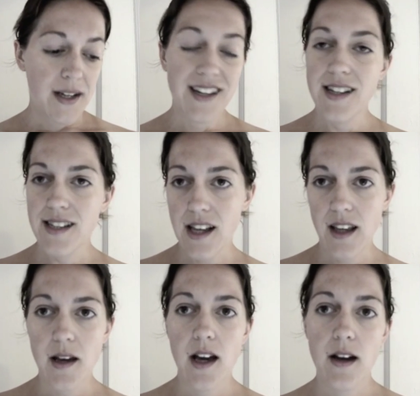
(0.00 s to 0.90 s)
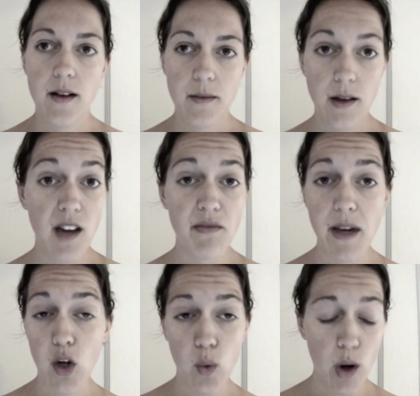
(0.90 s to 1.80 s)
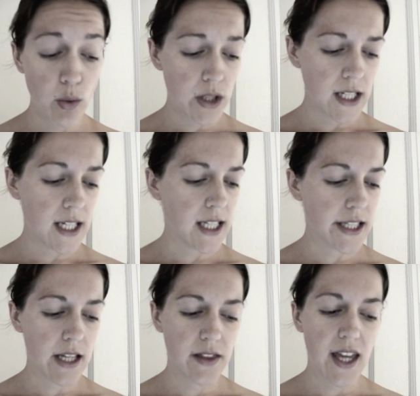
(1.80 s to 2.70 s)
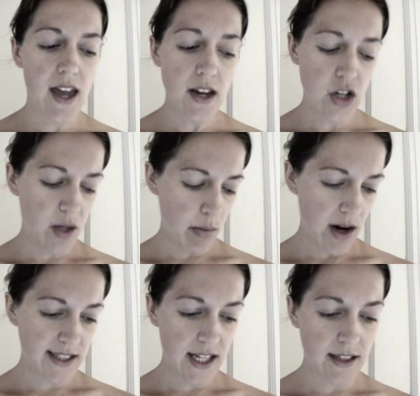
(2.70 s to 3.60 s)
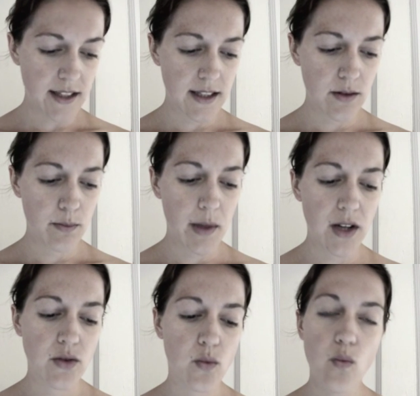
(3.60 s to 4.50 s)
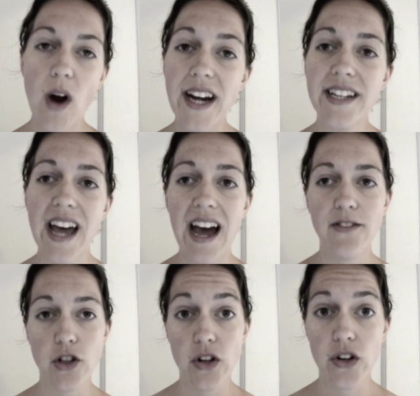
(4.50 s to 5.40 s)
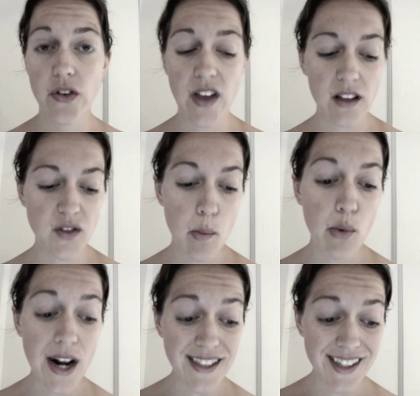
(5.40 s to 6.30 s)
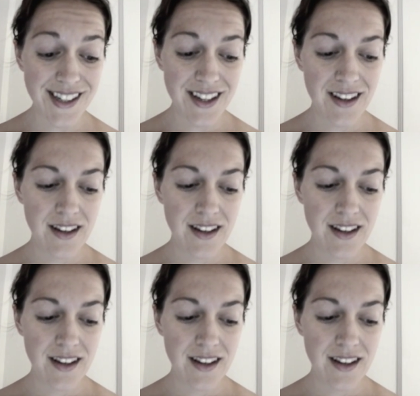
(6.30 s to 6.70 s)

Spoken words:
Caselli gave me a quote, and he said the aging process begins right after the olives are pressed.